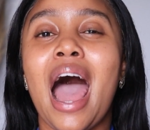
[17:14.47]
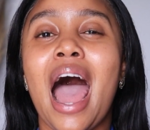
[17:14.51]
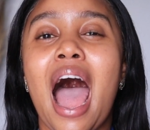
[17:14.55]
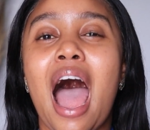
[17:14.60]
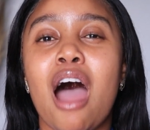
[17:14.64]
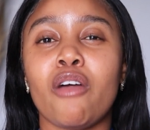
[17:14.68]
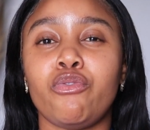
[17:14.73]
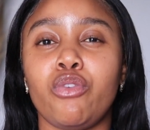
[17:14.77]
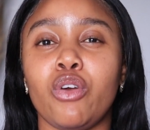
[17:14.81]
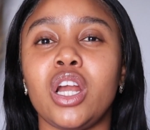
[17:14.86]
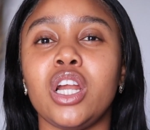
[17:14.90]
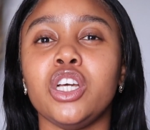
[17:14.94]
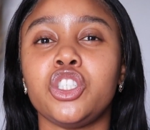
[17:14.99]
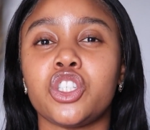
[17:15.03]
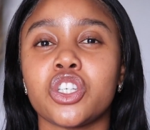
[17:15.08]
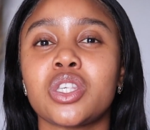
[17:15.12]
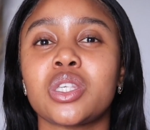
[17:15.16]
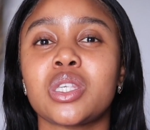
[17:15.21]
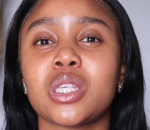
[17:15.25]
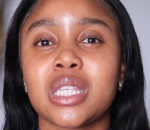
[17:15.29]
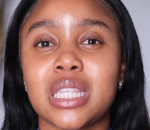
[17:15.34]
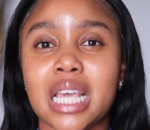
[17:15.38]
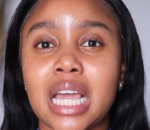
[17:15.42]
I've really
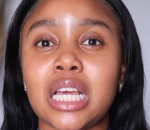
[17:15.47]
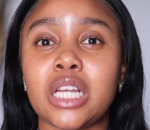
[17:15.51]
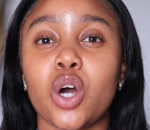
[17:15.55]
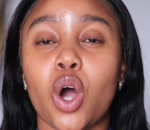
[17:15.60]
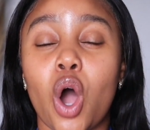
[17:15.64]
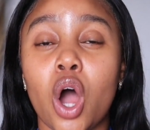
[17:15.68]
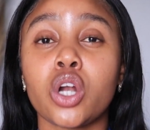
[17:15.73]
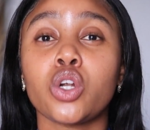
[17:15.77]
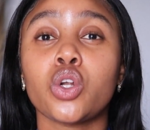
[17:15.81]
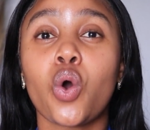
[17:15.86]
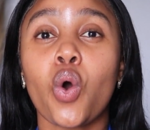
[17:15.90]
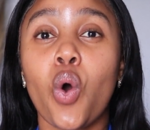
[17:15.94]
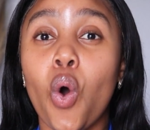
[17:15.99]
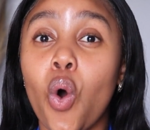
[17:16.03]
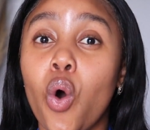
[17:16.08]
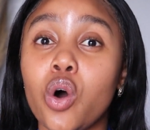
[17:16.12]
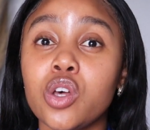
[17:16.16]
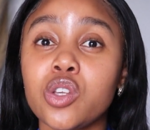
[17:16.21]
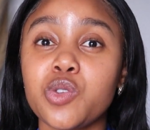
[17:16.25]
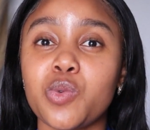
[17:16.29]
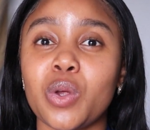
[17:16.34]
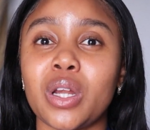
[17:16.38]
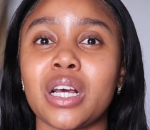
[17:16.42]
just stayed on
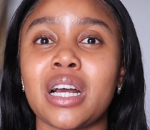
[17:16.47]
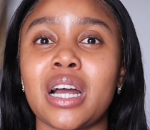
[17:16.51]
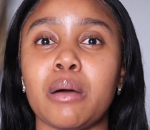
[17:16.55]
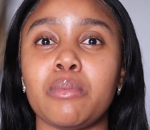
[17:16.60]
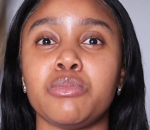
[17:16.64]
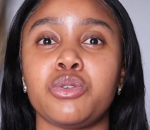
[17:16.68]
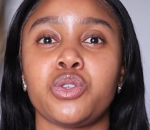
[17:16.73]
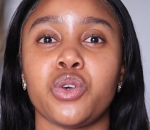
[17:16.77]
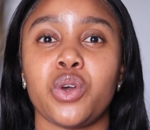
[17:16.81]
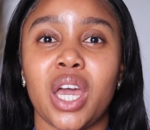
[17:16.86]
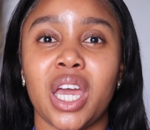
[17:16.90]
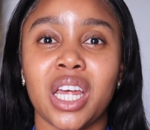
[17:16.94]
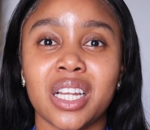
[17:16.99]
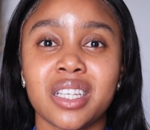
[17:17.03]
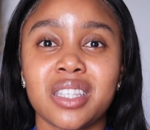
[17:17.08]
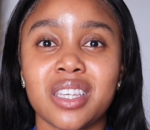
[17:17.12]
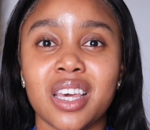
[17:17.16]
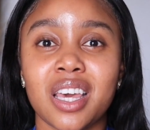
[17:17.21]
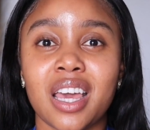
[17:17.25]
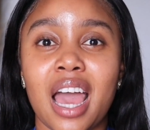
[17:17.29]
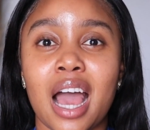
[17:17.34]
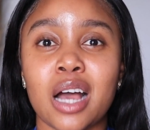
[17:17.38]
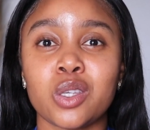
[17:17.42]
course when it comes to
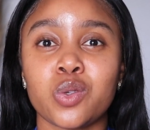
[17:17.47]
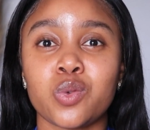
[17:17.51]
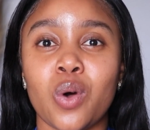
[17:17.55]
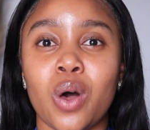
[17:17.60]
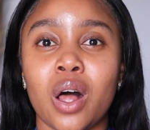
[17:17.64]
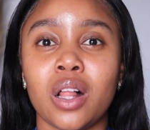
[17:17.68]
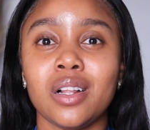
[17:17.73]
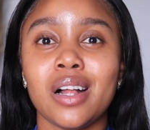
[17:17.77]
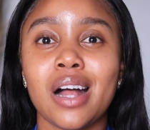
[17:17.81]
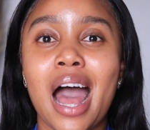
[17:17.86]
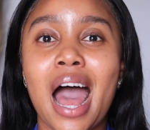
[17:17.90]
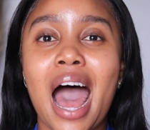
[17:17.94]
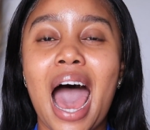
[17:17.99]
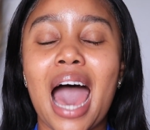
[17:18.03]
editing as well.